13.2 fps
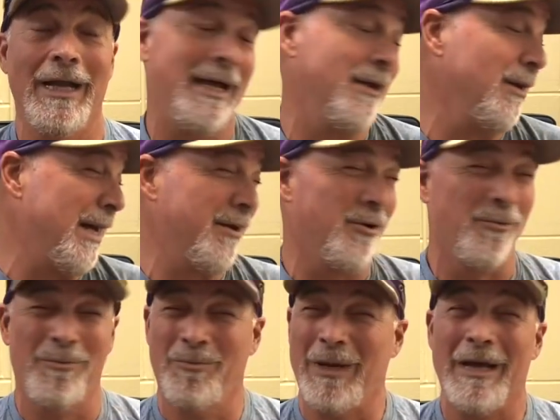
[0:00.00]
I
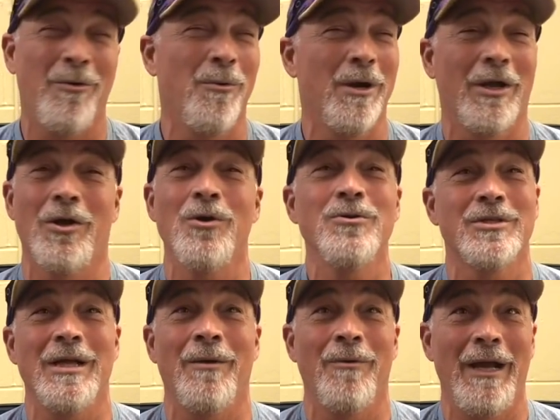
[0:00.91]
don't want to
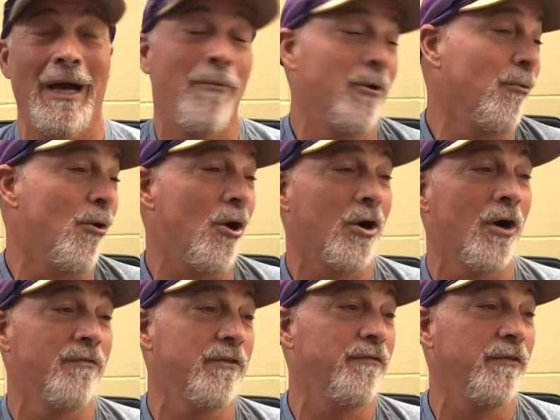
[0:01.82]
coach that way. I want to walk
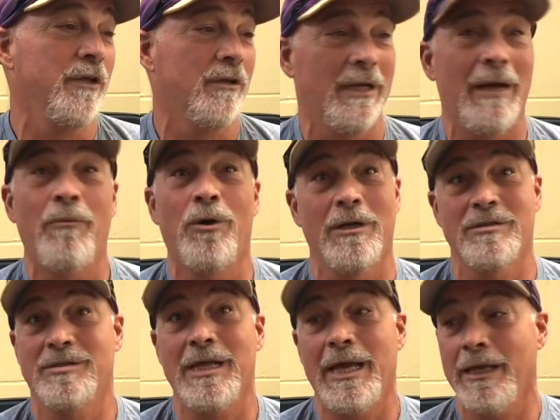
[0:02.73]
off the field and I want to
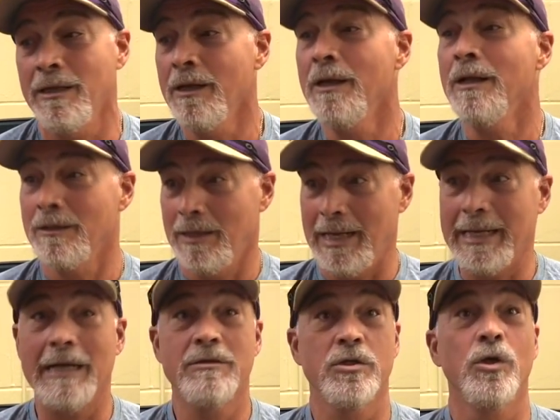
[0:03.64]
say,
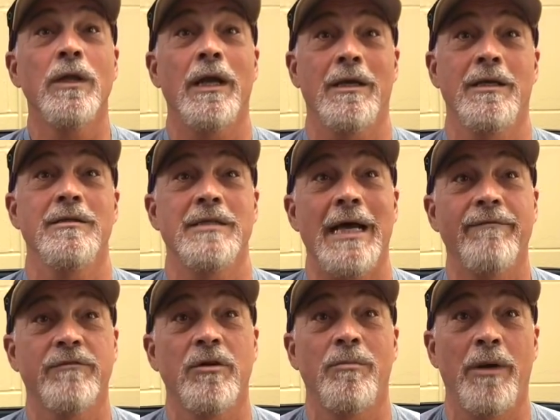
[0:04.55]
like I told our kids
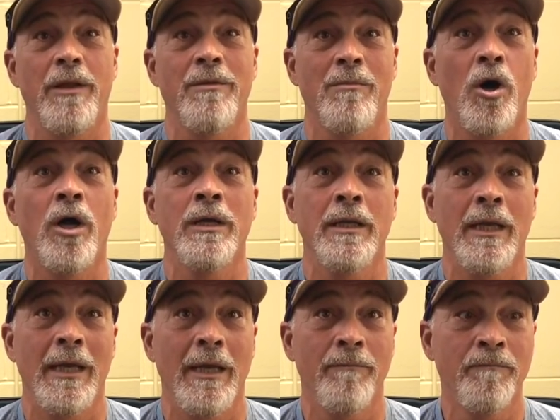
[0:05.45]
after the Brother Martin
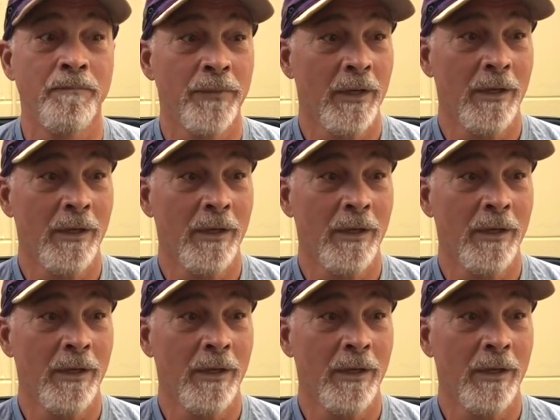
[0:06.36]
game,